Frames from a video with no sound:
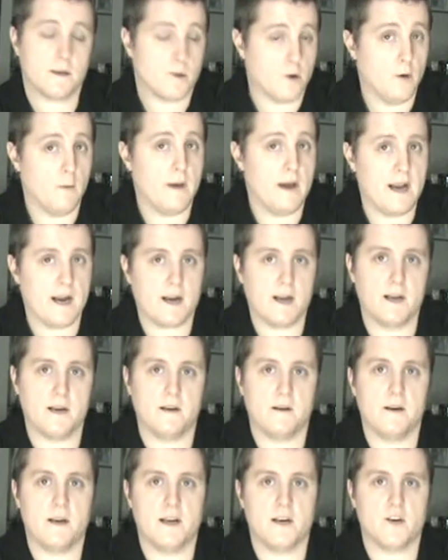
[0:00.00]
to go back and,
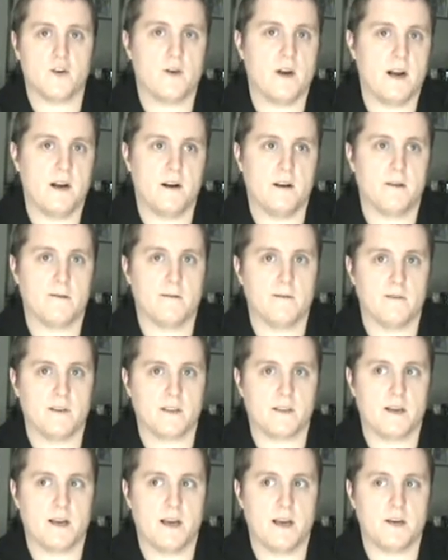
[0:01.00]
and try another
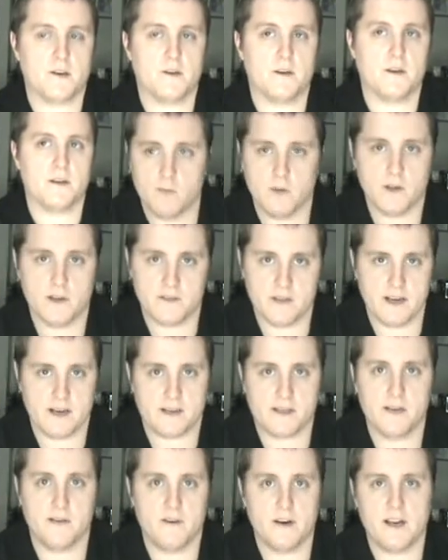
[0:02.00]
investigation. They believe the
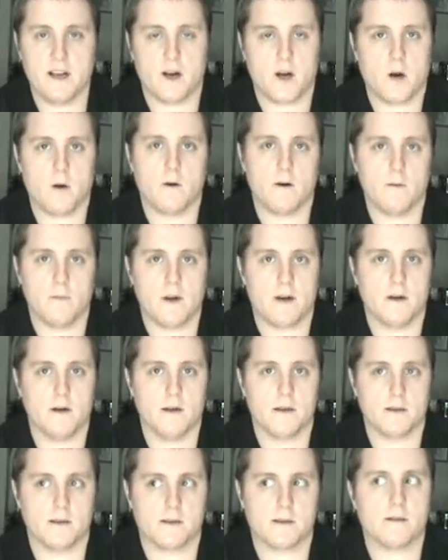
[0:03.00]
activity occurred
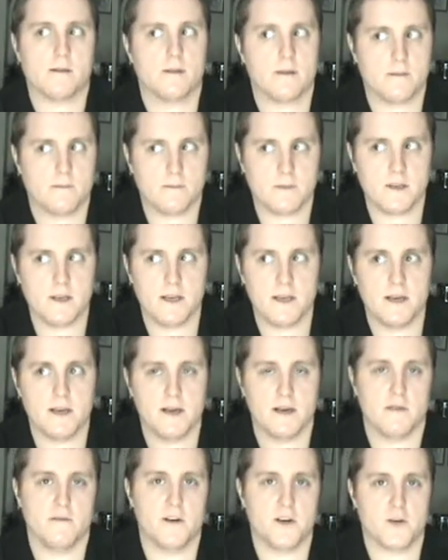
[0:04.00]
because the
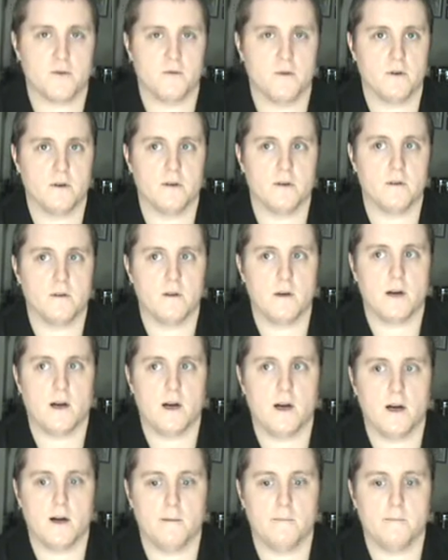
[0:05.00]
individual
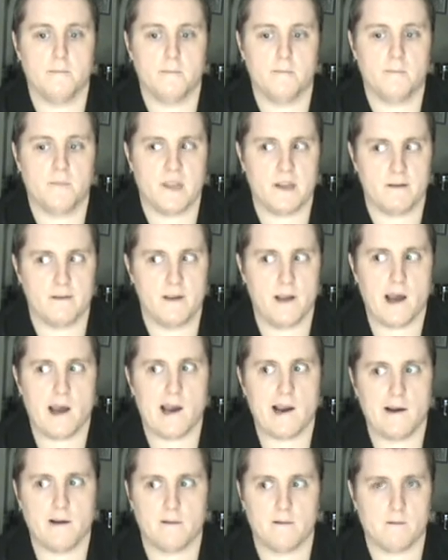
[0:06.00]
um,
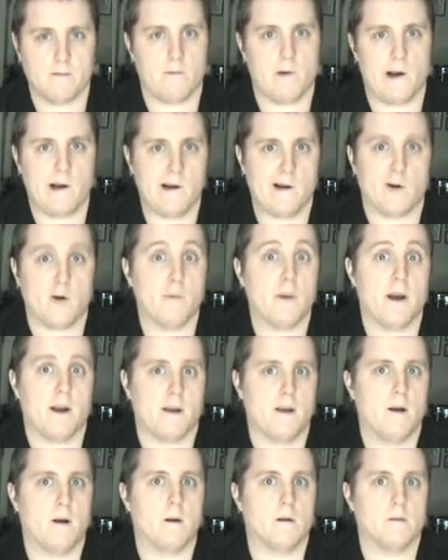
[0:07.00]
died right in her
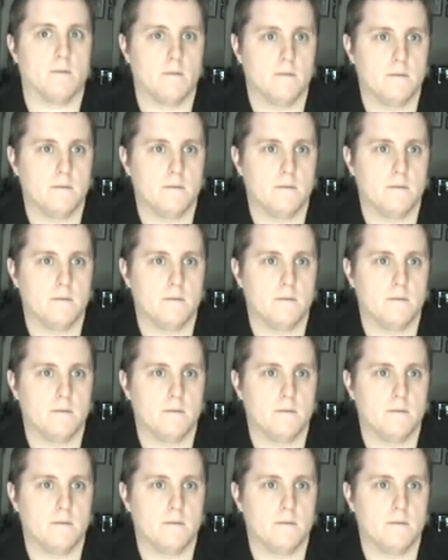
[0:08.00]
backyard.